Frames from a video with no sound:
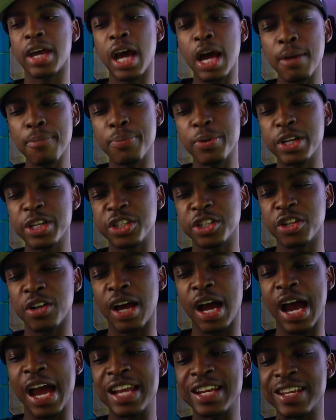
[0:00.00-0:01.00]
I'm pretty
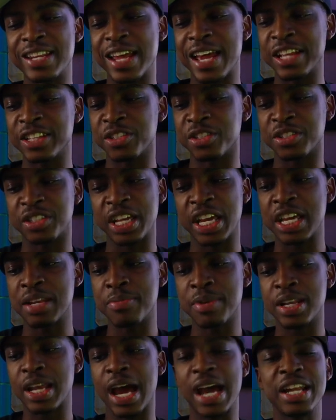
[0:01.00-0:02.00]
sure I did
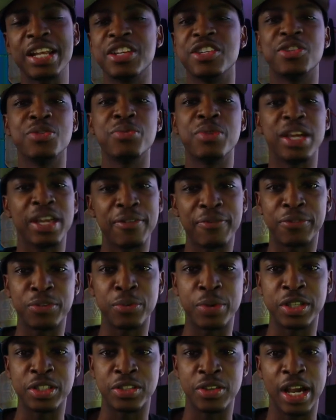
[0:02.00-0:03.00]
entertainment. I didn't do
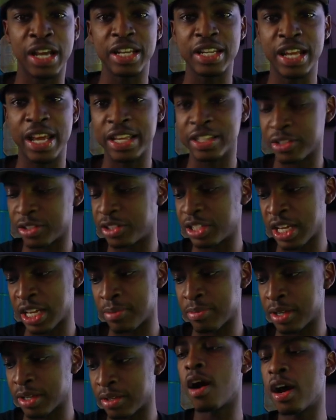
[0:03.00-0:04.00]
influencer, I did
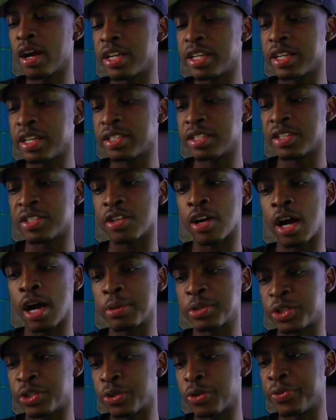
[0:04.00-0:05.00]
entertainment. Audience is
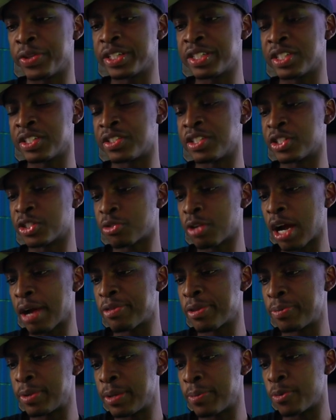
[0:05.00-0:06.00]
optional. This is
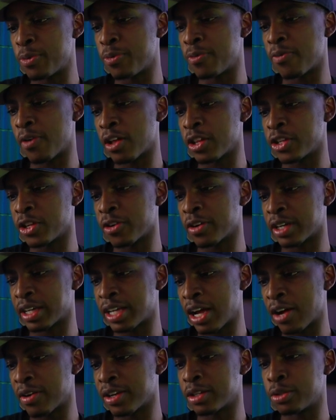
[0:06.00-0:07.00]
describe the people who follow your
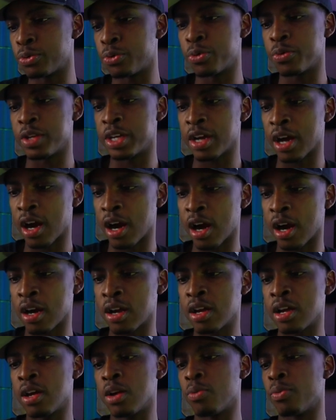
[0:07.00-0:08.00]
account, include who they
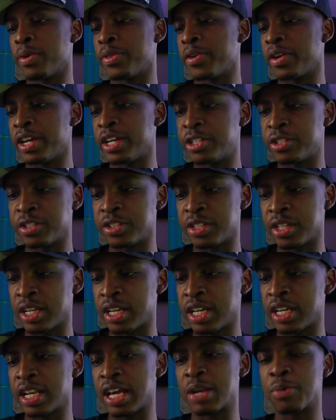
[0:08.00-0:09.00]
are, what they're interested
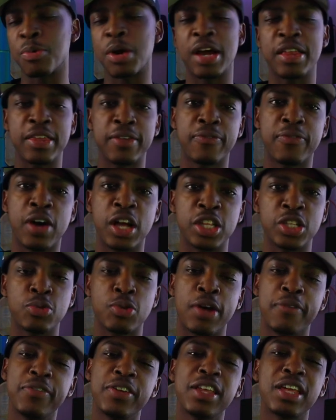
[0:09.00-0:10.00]
in, and why they follow
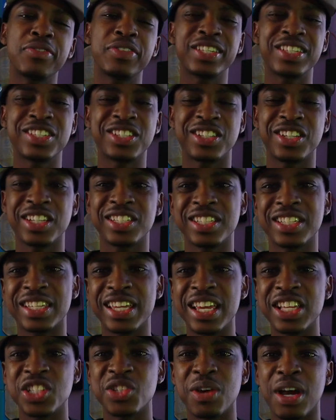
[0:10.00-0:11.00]
you. I feel like this is just in
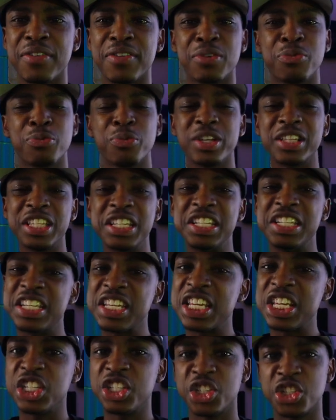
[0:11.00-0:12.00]
case you have a really
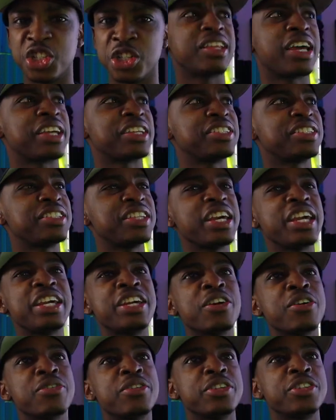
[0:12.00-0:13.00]
niche, like say
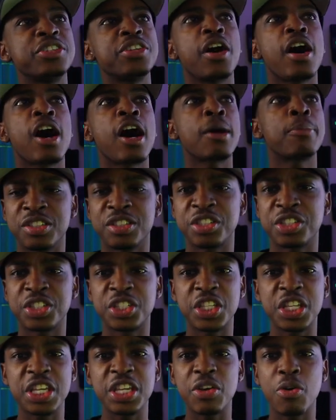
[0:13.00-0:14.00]
you're the top
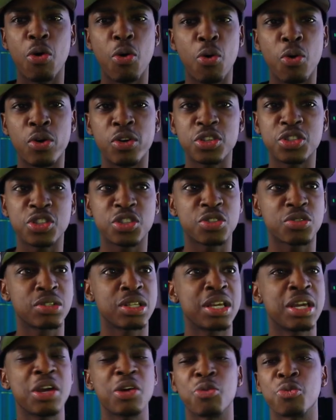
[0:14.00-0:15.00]
seahorse
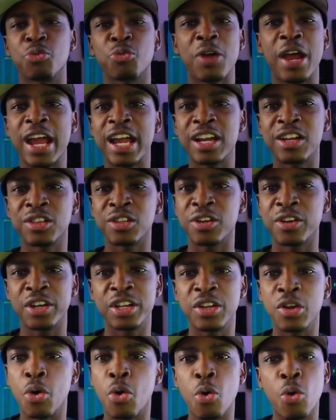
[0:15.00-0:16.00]
wrangler
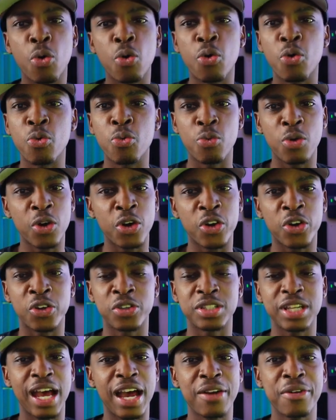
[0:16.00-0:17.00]
in the whole
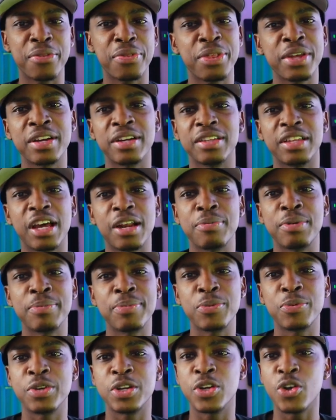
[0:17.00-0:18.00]
world. I don't think a lot of
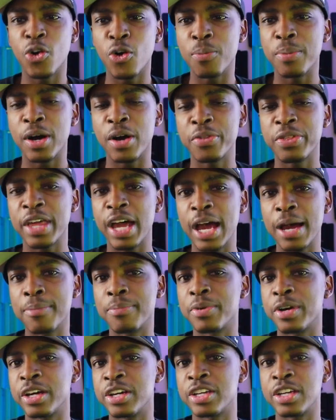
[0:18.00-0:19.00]
people would know about
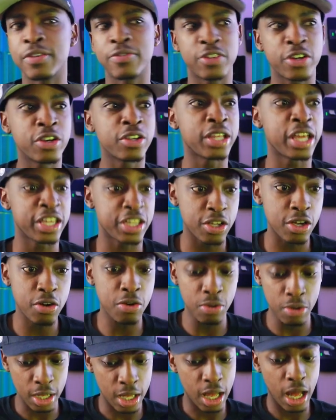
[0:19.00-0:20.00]
that, but if you're like,
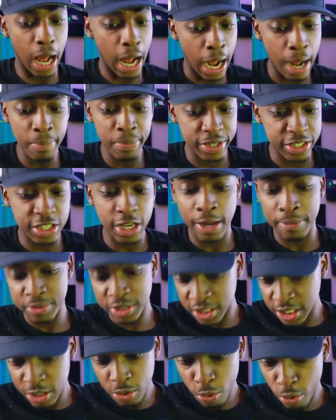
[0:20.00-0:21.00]
yo, I'm the top
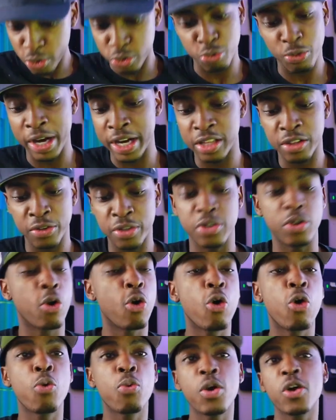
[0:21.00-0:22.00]
seahorse wrangler in the
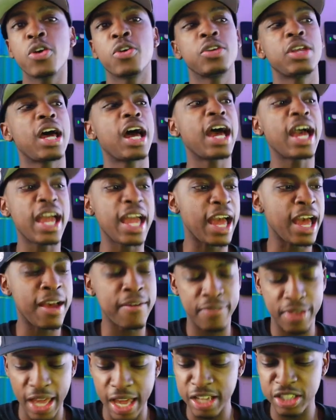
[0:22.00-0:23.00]
whole world. I
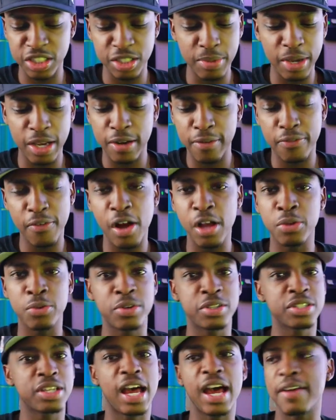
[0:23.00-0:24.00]
have X amount of
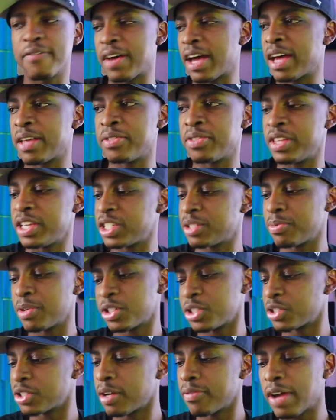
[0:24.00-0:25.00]
followers. I've had this
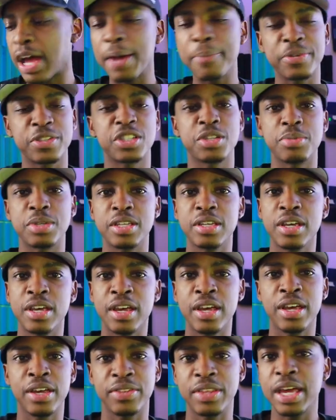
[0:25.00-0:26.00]
much stuff happen to me.
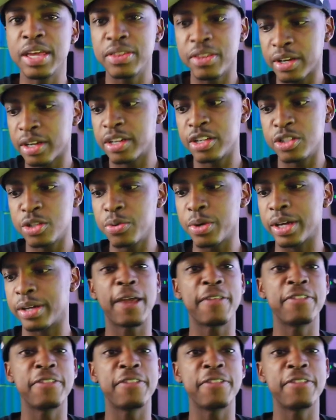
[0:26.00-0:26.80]
Then they're gonna do it.